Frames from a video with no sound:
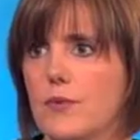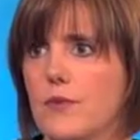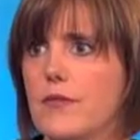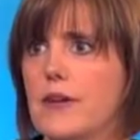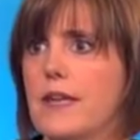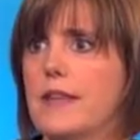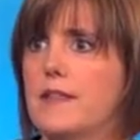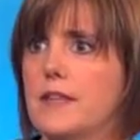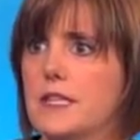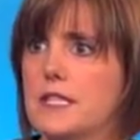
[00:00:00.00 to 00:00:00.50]

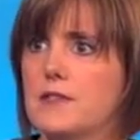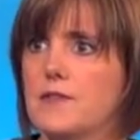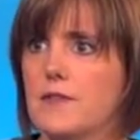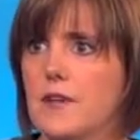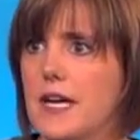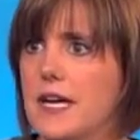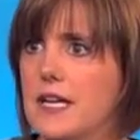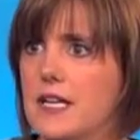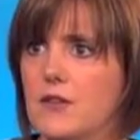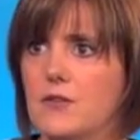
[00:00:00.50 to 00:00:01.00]
prevent this
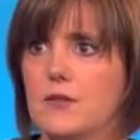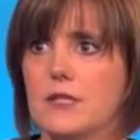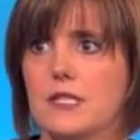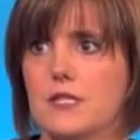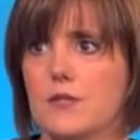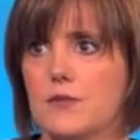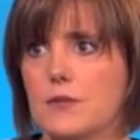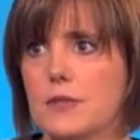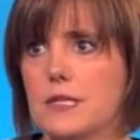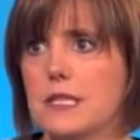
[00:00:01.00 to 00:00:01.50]
failure is
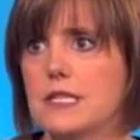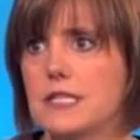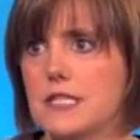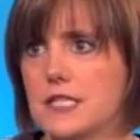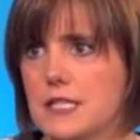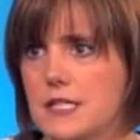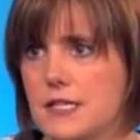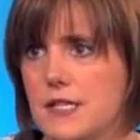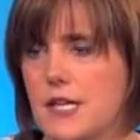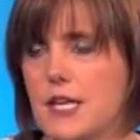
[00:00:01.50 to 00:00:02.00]
to really
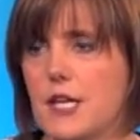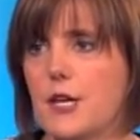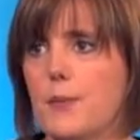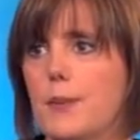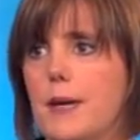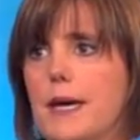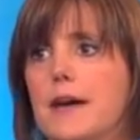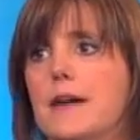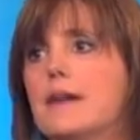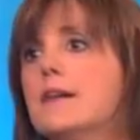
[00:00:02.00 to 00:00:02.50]
just think
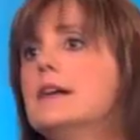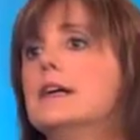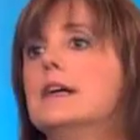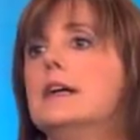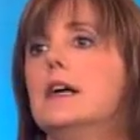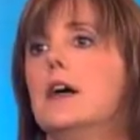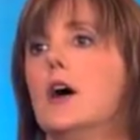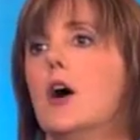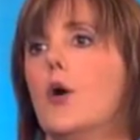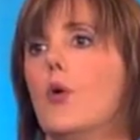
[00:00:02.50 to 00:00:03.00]
about
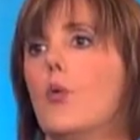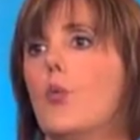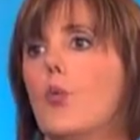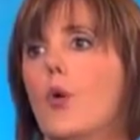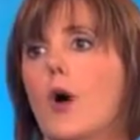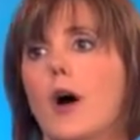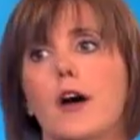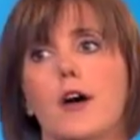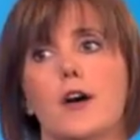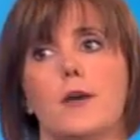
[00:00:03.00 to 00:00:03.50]

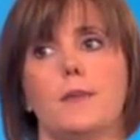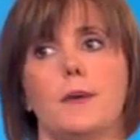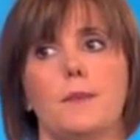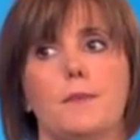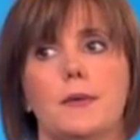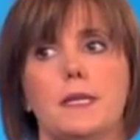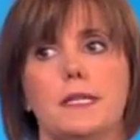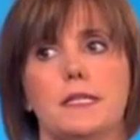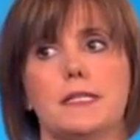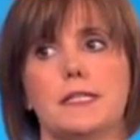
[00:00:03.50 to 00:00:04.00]
why I'm
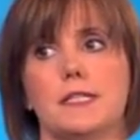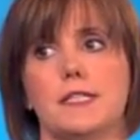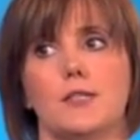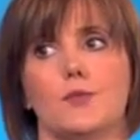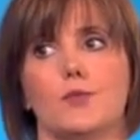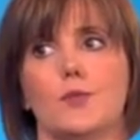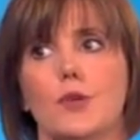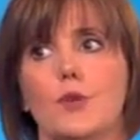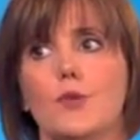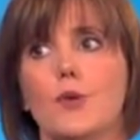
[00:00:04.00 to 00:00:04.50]
in
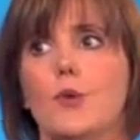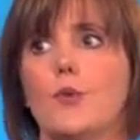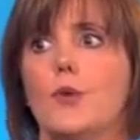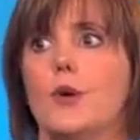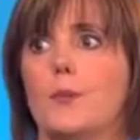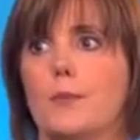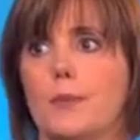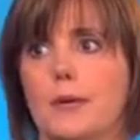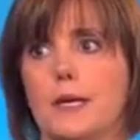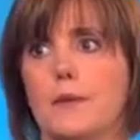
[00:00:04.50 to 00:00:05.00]
business, what do I
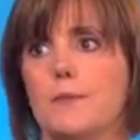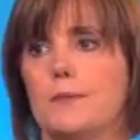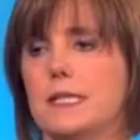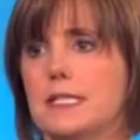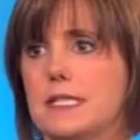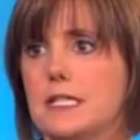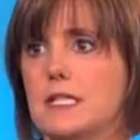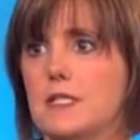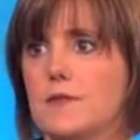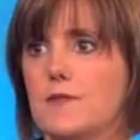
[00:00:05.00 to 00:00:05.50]
want to be in
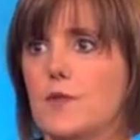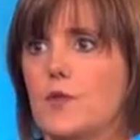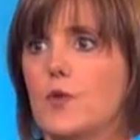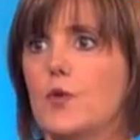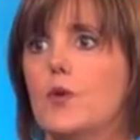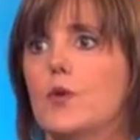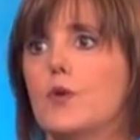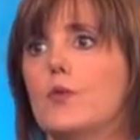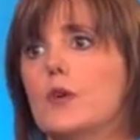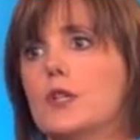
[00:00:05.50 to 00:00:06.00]
business
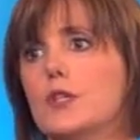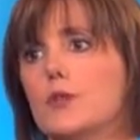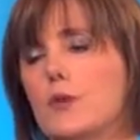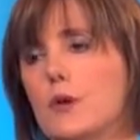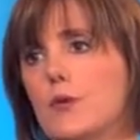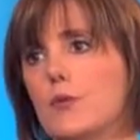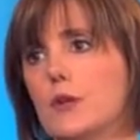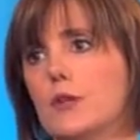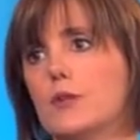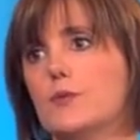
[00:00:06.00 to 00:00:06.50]
for, what do
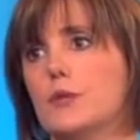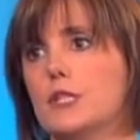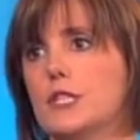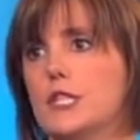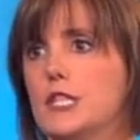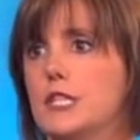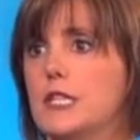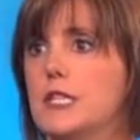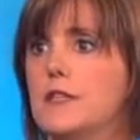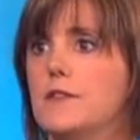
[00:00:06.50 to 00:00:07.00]
I want to
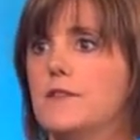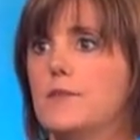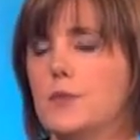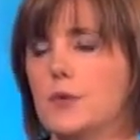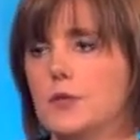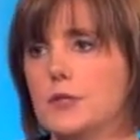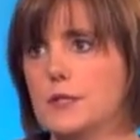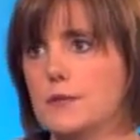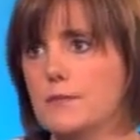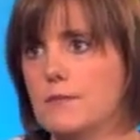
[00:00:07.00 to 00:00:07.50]
achieve,
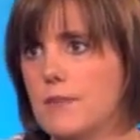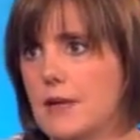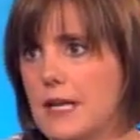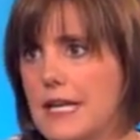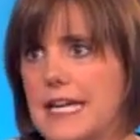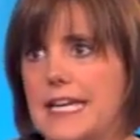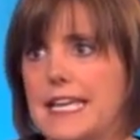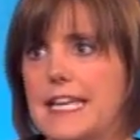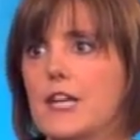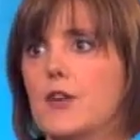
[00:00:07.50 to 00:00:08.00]
put some
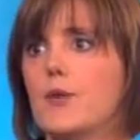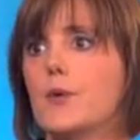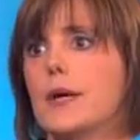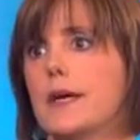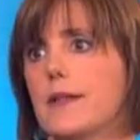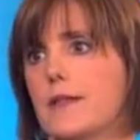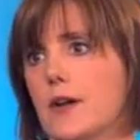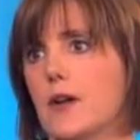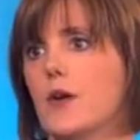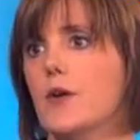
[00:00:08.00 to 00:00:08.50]
planning
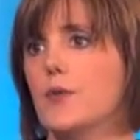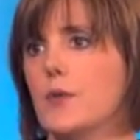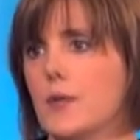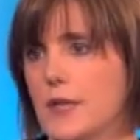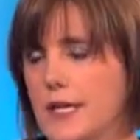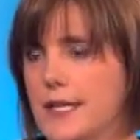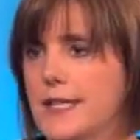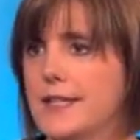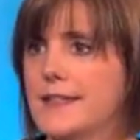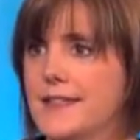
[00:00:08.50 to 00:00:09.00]
around the whole
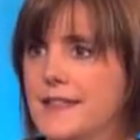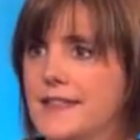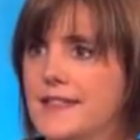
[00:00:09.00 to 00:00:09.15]
thing.